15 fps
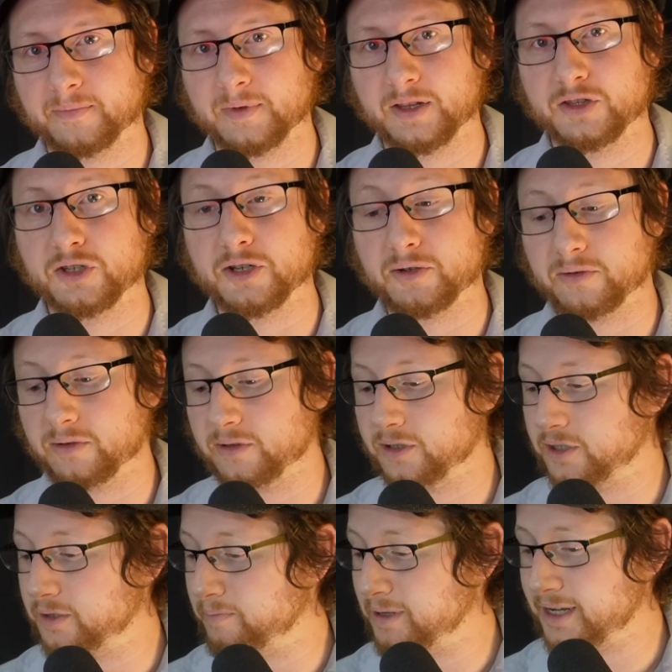
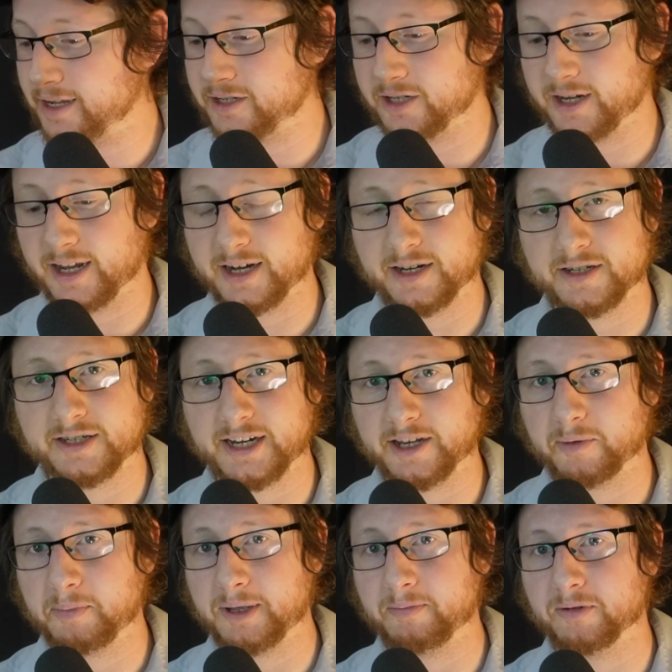Be educated. Tell
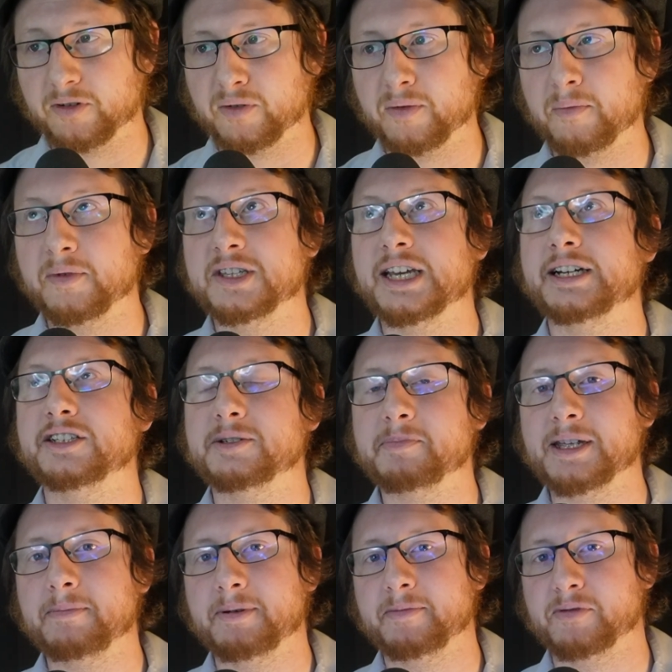as
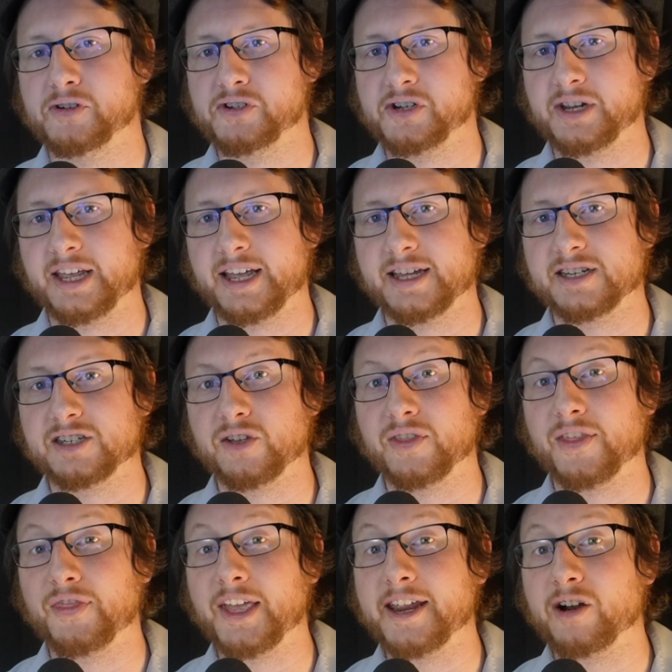many people as you can so
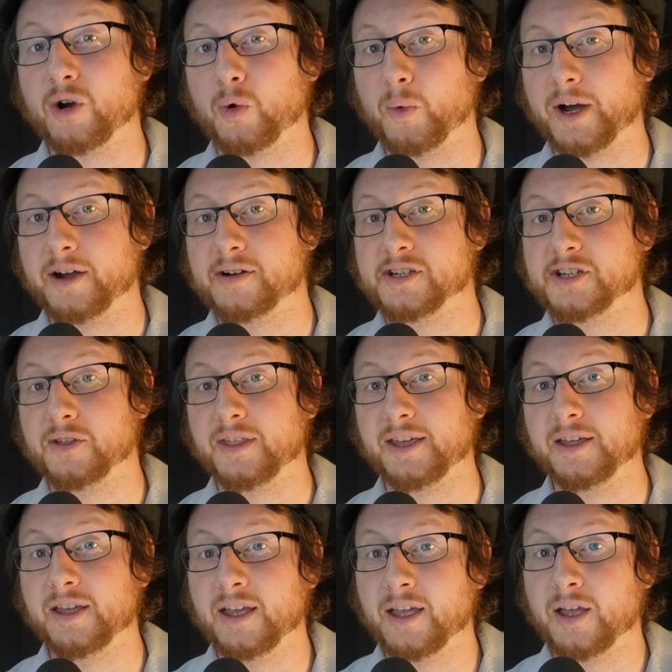that they are aware, so that
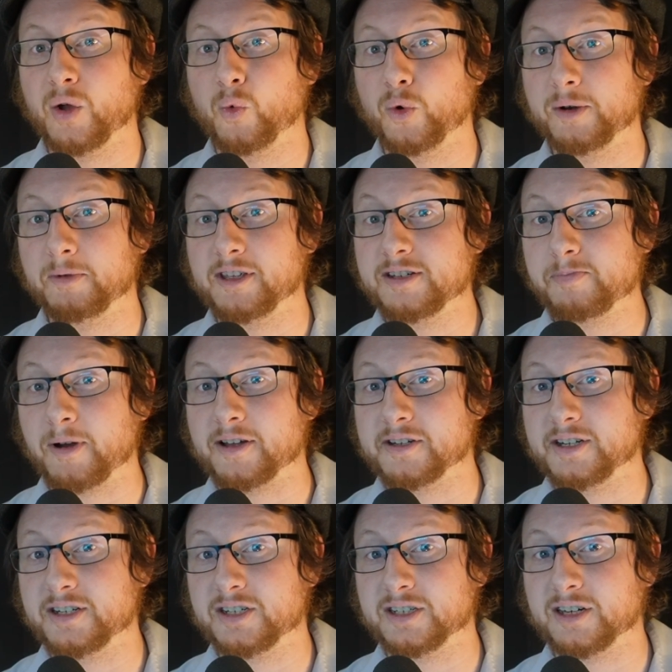when these
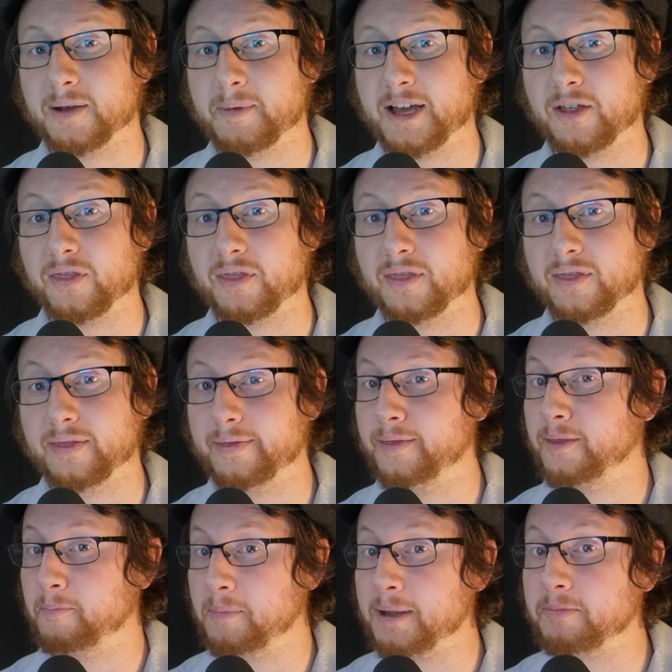politicians come out,
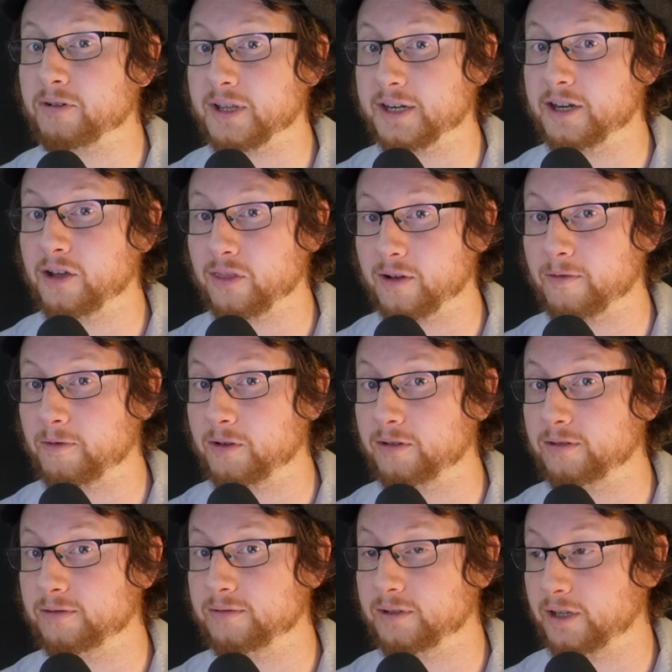people can know they're
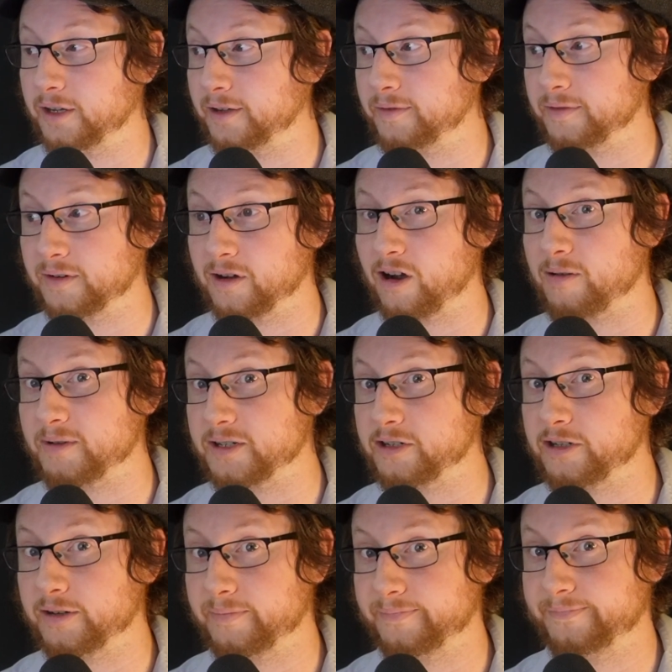full of
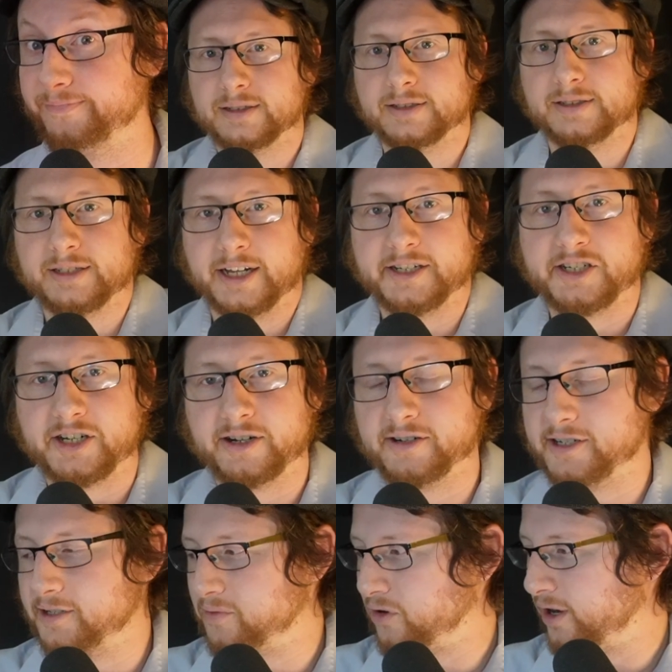garbage. Like, share, and
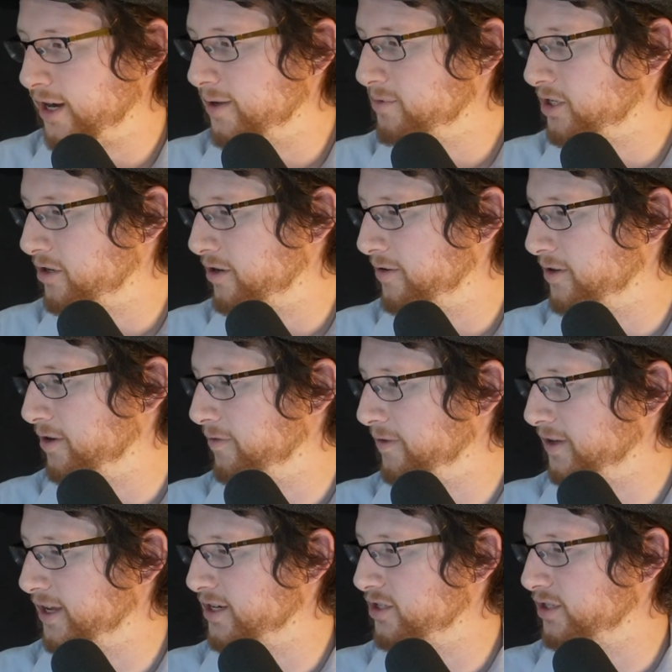subscribe. Turn on
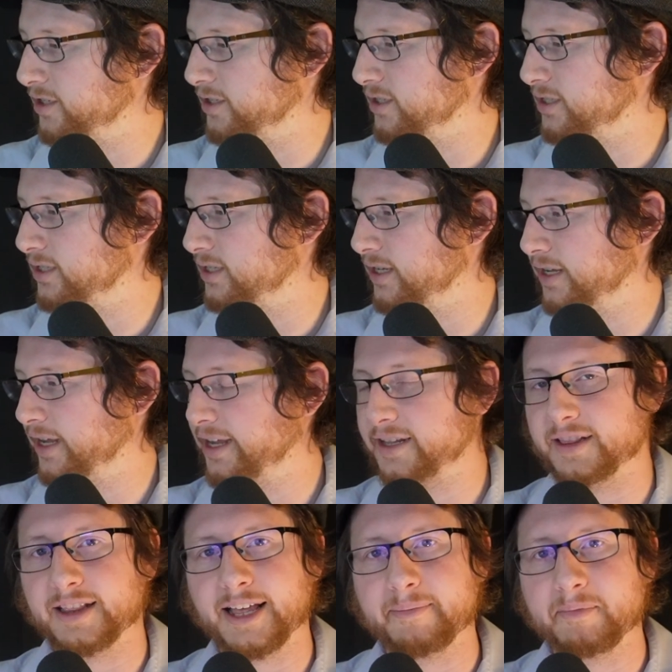notifications,
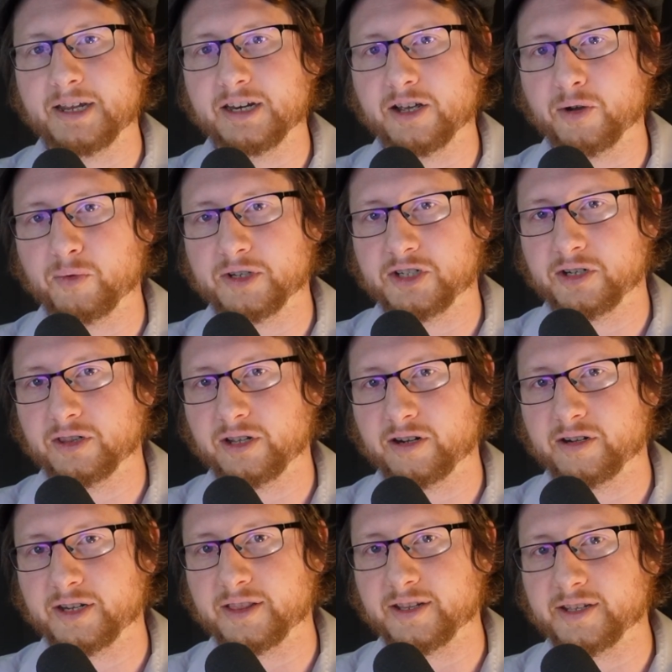and let me know what you
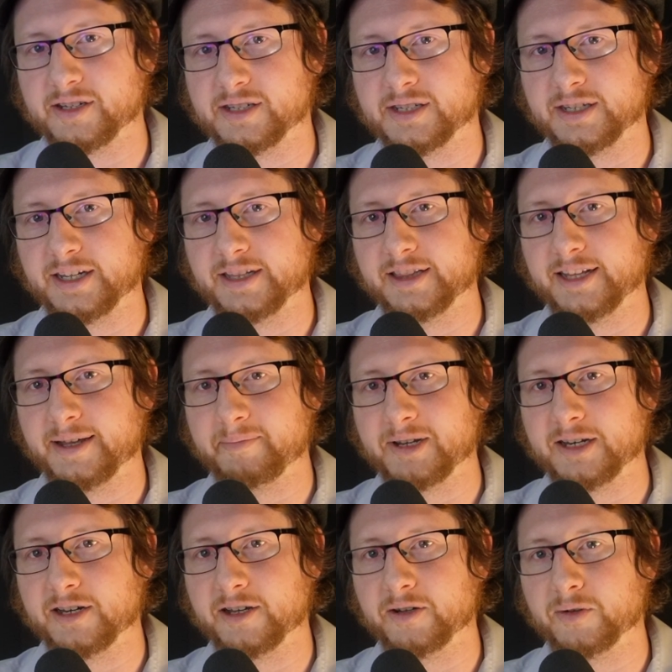learned in this, and let me
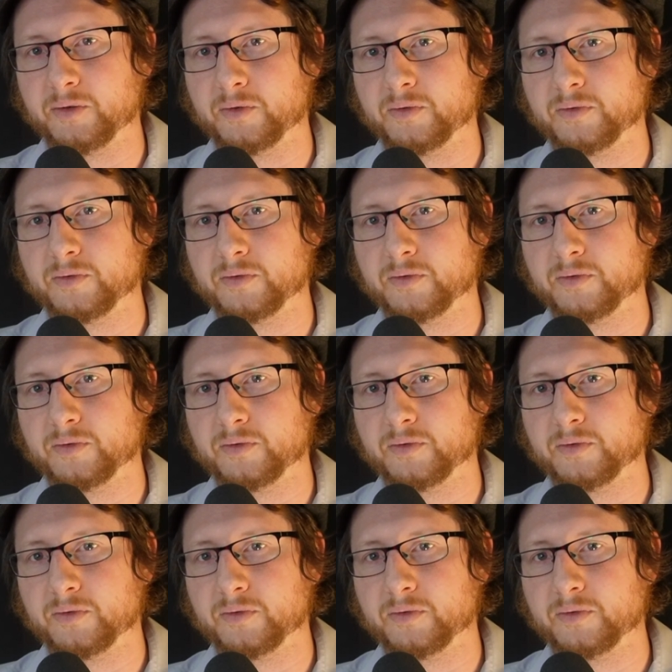know